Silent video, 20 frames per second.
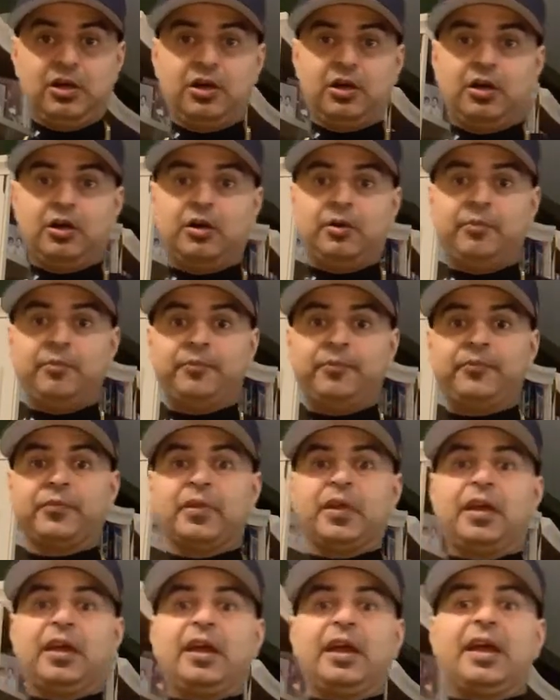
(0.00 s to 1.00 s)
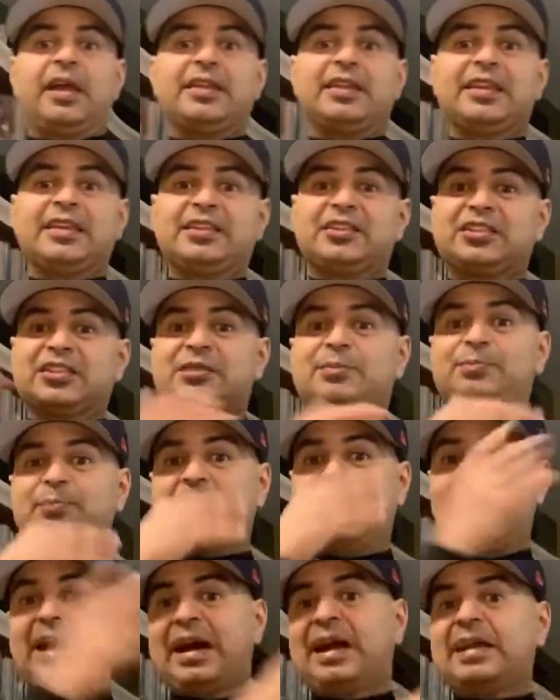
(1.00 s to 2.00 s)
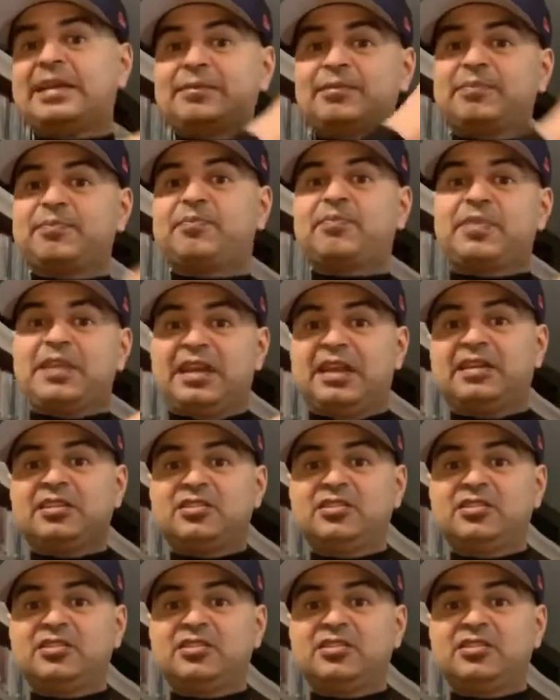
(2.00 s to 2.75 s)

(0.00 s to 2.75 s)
um, and they just buy things.